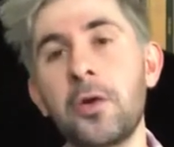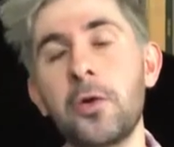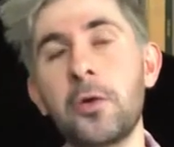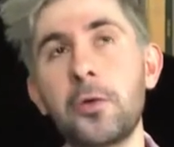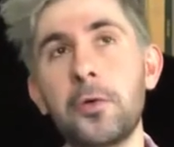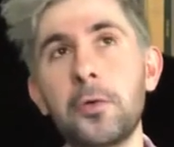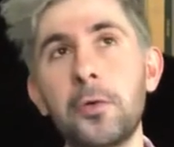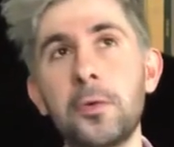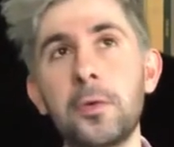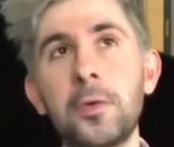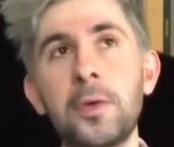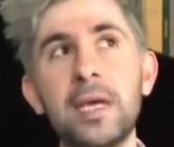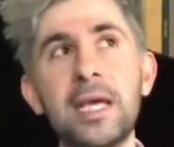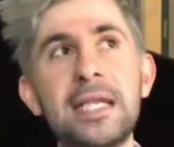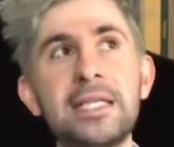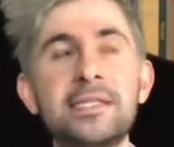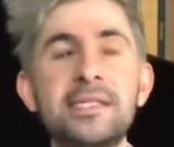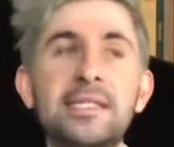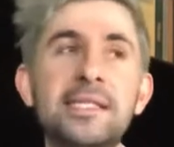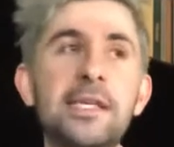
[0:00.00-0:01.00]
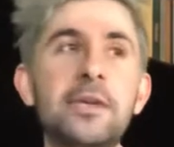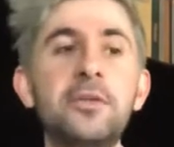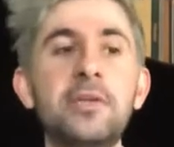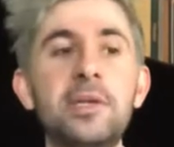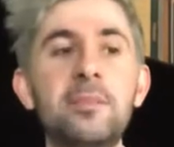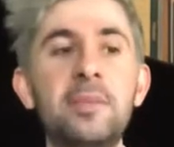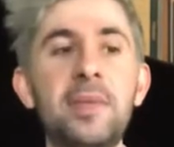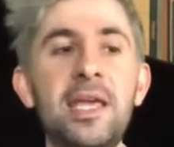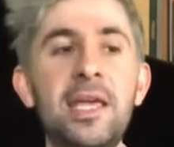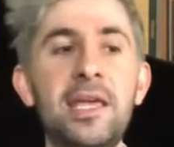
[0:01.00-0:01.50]
who instilled
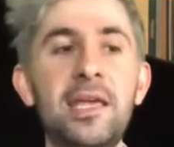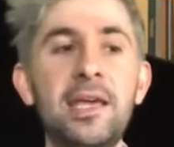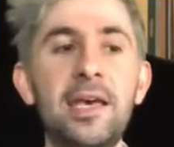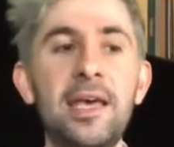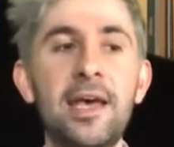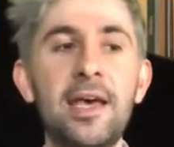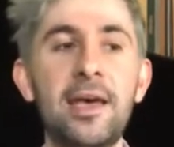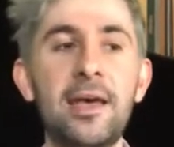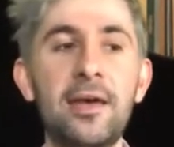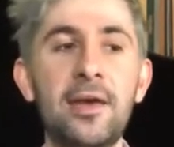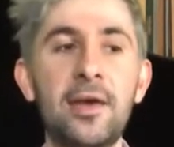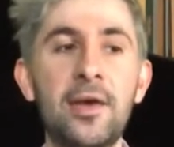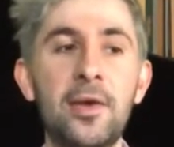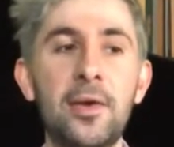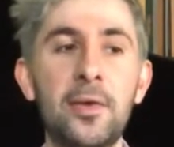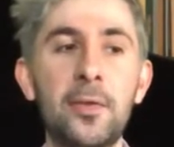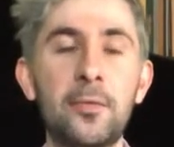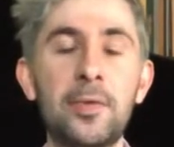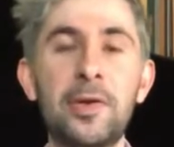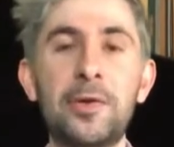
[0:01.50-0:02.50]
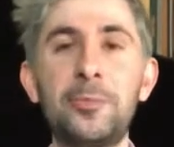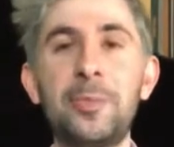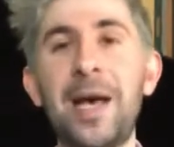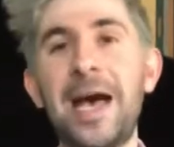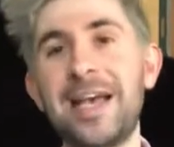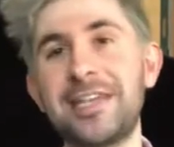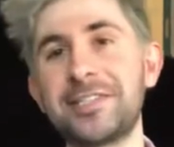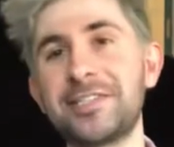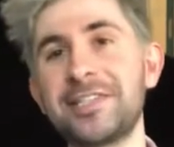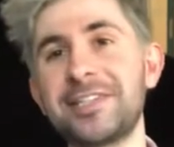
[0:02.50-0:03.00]
in me a real
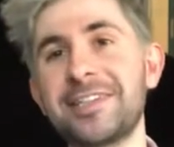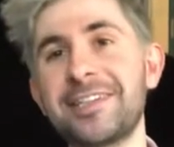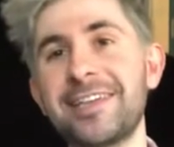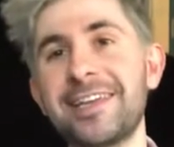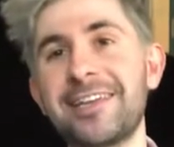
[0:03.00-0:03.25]
passion